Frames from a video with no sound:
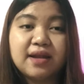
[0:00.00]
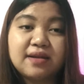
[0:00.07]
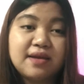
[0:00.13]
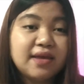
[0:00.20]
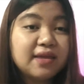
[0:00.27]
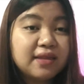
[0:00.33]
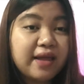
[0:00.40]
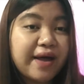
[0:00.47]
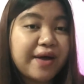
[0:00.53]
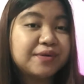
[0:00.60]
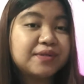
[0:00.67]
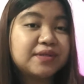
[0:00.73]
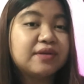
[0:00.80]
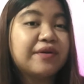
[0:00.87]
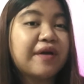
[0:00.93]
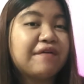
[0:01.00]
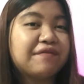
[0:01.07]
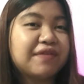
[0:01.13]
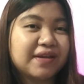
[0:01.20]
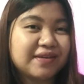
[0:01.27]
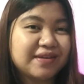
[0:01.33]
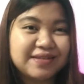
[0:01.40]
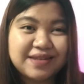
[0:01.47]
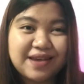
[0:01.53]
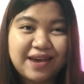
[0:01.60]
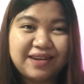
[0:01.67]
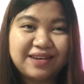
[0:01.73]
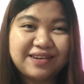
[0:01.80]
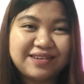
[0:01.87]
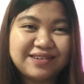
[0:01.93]
an in-house graphic
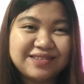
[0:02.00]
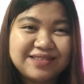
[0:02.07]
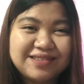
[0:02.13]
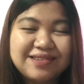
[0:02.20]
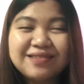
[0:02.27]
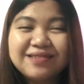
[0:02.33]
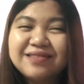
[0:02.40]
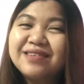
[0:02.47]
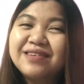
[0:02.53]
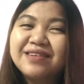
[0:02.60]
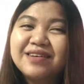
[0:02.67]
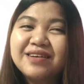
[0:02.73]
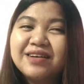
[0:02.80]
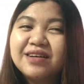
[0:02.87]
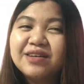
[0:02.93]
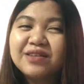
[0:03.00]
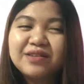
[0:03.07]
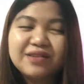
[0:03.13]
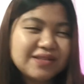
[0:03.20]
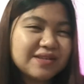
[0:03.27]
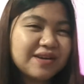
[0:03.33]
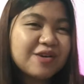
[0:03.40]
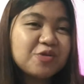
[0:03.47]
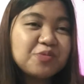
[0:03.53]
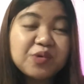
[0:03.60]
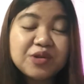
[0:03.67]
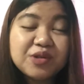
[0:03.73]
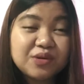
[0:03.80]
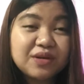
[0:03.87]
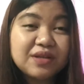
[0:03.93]
designer. So those are
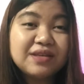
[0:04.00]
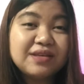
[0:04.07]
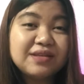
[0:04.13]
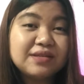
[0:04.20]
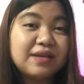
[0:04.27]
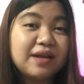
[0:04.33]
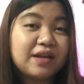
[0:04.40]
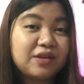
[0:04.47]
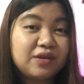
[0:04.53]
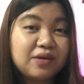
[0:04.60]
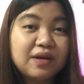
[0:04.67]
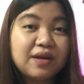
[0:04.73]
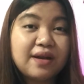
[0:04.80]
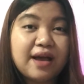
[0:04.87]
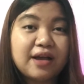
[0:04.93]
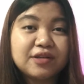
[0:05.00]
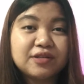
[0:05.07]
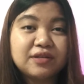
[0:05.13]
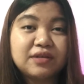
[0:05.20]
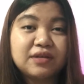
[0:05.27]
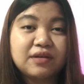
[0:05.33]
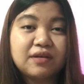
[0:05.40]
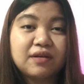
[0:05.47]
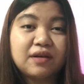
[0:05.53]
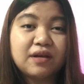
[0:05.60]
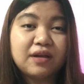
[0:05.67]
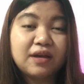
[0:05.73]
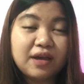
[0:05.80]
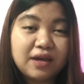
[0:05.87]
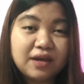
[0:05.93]
opportunities that you can actually
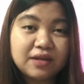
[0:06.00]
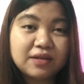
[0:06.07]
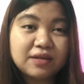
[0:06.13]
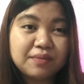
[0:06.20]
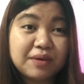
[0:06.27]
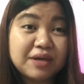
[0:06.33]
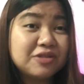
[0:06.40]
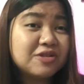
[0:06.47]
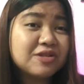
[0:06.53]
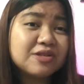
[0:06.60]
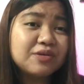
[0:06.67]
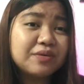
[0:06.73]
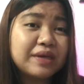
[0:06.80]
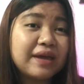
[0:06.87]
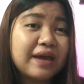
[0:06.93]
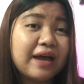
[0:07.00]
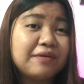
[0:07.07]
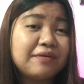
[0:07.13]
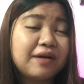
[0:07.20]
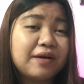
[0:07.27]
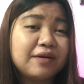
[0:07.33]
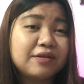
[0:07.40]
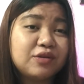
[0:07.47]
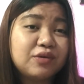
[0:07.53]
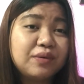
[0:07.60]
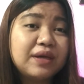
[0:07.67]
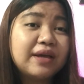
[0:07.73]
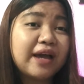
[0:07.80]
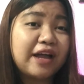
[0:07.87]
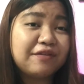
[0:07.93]
create by just doing
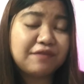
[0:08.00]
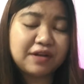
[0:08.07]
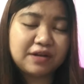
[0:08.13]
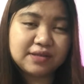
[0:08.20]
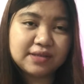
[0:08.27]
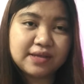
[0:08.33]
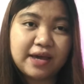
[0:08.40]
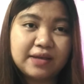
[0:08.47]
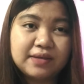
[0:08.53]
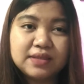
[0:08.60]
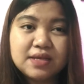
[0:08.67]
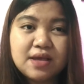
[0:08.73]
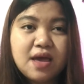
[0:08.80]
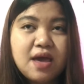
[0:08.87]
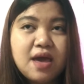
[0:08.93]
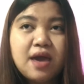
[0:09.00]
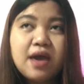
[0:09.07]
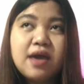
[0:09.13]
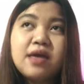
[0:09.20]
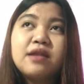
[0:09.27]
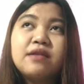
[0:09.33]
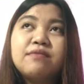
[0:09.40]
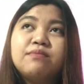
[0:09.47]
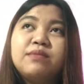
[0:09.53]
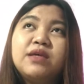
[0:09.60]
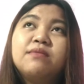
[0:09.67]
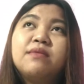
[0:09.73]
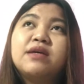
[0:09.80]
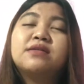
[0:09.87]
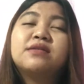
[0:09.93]
Canva designs. And
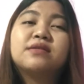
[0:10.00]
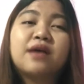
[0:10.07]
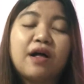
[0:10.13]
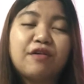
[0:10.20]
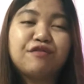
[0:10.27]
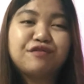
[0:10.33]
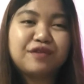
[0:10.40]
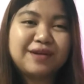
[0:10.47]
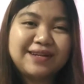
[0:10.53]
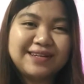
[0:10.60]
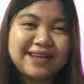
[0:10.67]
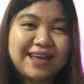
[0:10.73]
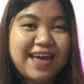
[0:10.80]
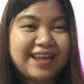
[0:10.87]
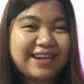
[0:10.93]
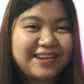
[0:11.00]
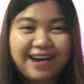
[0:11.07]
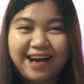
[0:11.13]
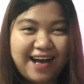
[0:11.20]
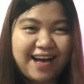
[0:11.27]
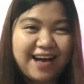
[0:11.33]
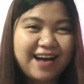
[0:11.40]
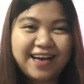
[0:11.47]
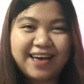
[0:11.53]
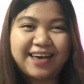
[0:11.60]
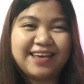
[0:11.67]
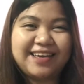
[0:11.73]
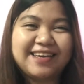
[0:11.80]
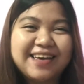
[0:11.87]
me, myself, and I